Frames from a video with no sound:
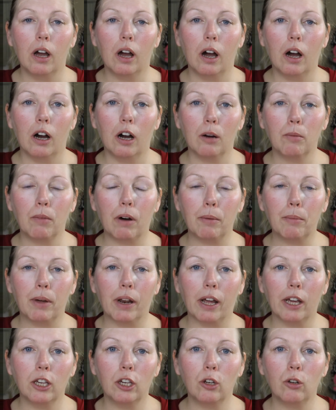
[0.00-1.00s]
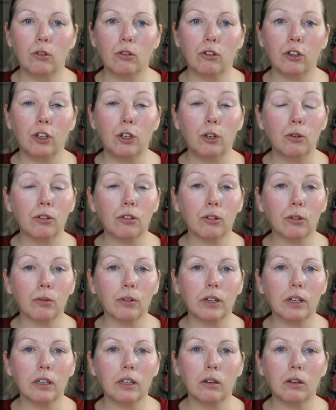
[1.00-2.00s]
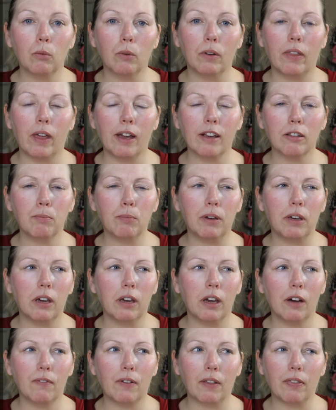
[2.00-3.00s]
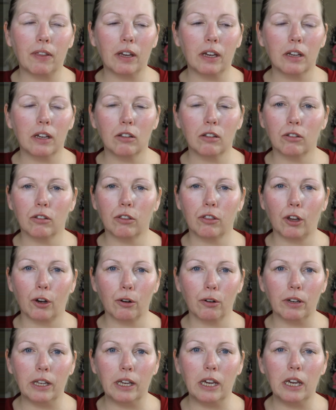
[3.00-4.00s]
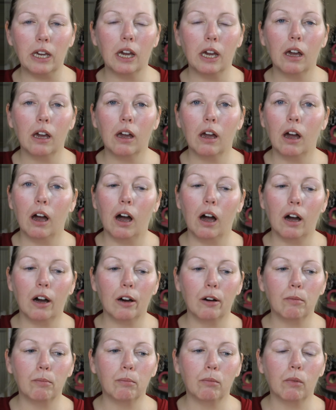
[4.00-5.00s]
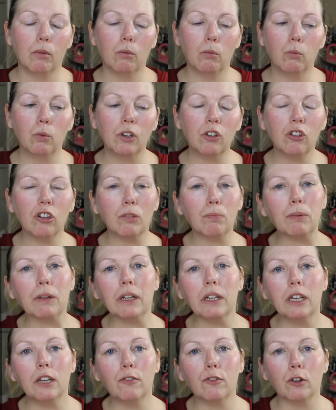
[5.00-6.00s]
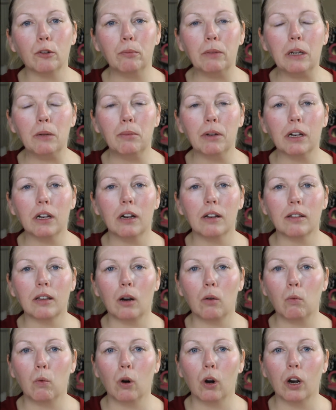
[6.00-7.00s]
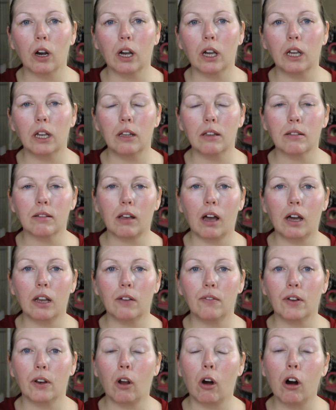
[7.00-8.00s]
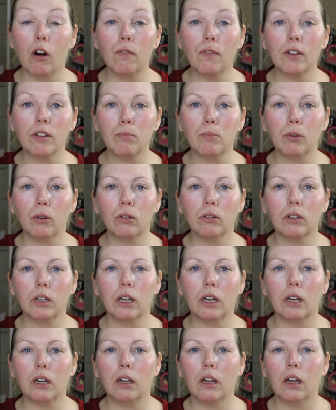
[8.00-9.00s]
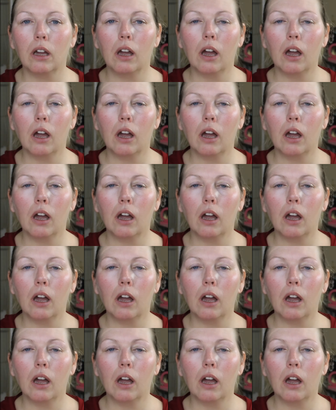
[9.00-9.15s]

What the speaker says: But I use Ceramidin with SPF, I think it's 30, which is plenty for me because I work inside of an office building